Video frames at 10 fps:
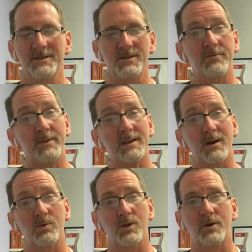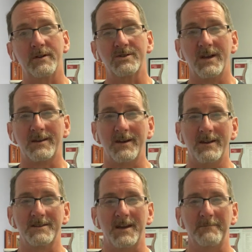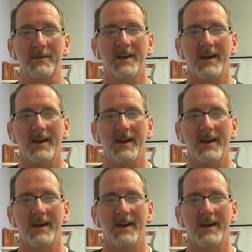You'd think I would learn and check ahead of time.